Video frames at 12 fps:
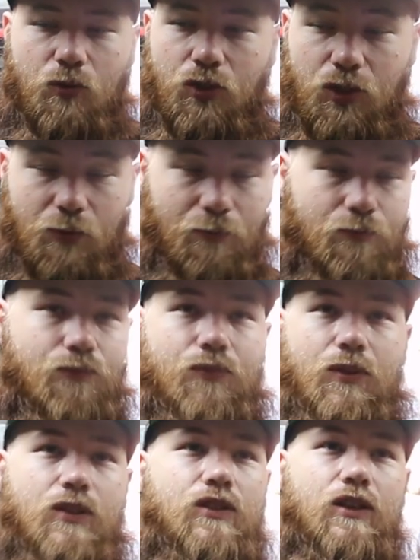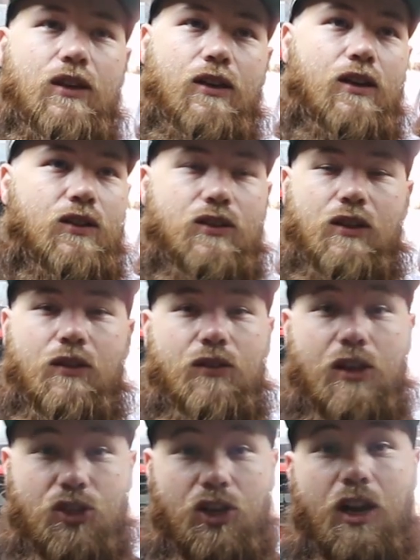which is
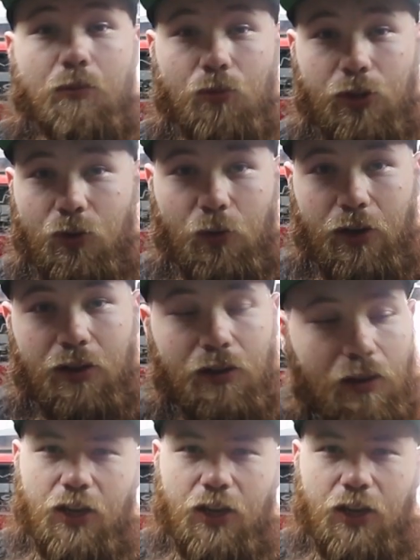that shot up really quick.